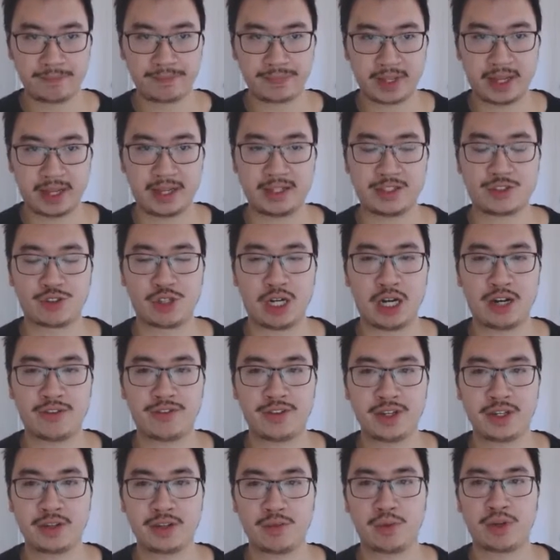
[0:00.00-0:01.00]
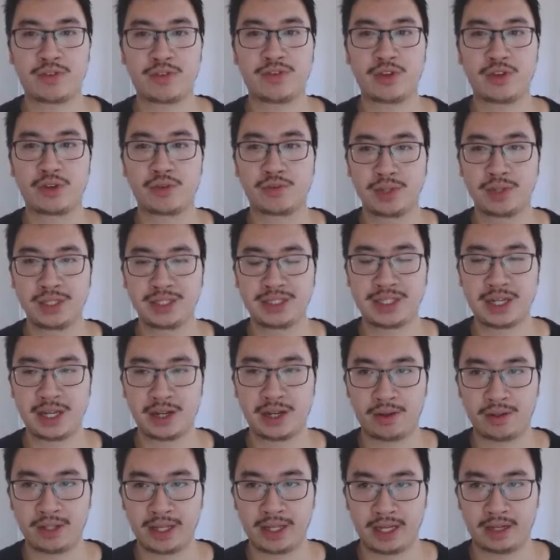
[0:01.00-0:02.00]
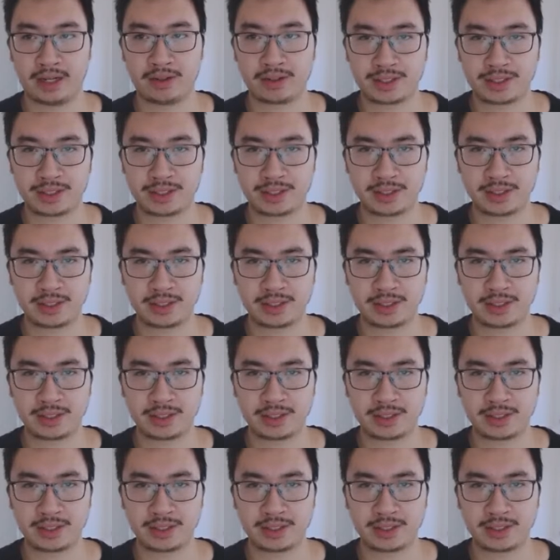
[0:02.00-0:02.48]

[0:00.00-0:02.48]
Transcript: and traffic with your retail layouts.